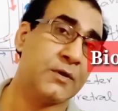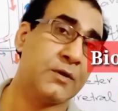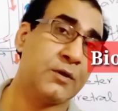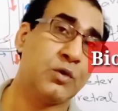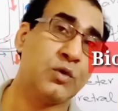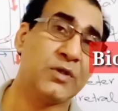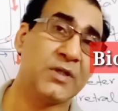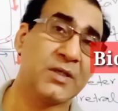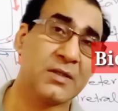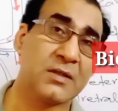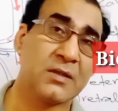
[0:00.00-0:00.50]

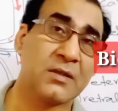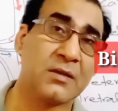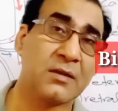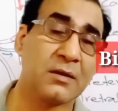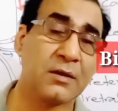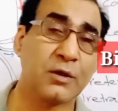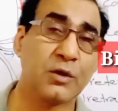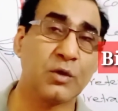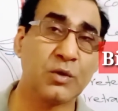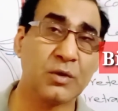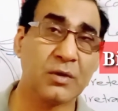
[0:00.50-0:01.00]
You
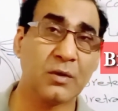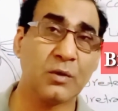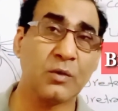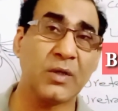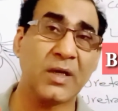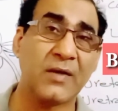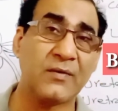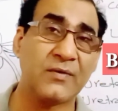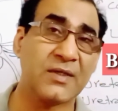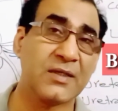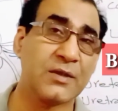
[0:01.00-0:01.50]

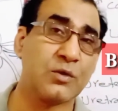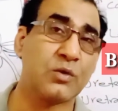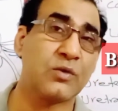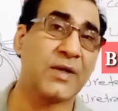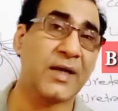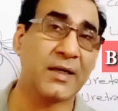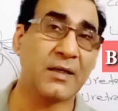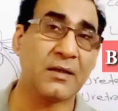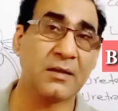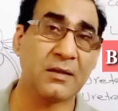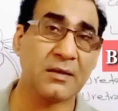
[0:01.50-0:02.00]
have just to
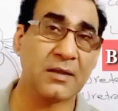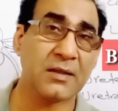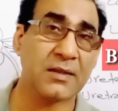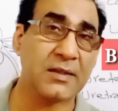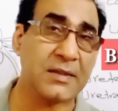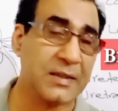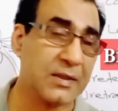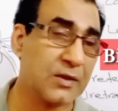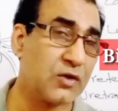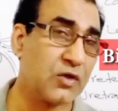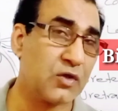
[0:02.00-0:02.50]
write in the
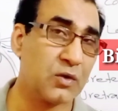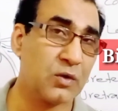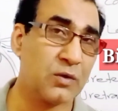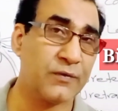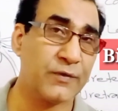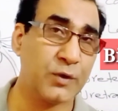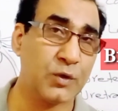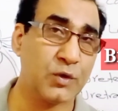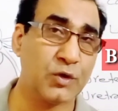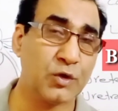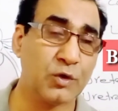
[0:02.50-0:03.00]
search
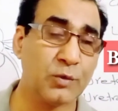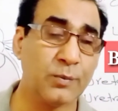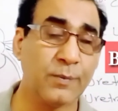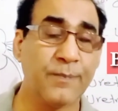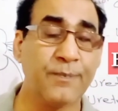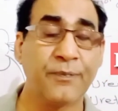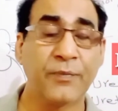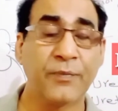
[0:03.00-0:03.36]
of YouTube